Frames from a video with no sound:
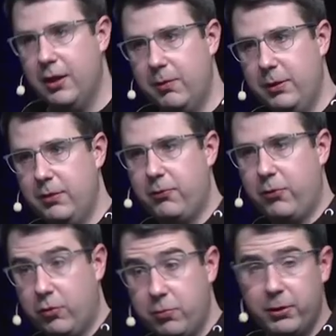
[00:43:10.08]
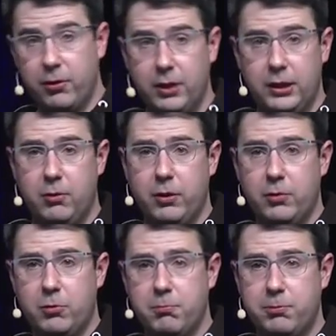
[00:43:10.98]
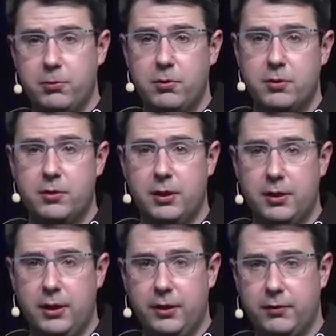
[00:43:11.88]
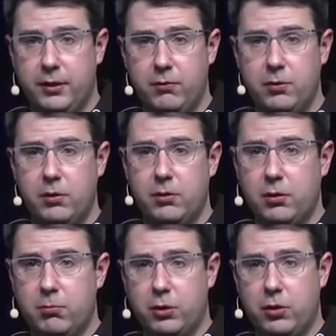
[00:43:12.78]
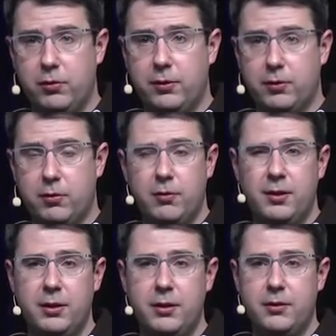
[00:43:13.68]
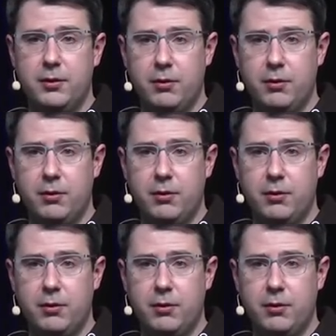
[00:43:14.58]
I mean, for superconducting quantum computers, there are like several um, costs associated.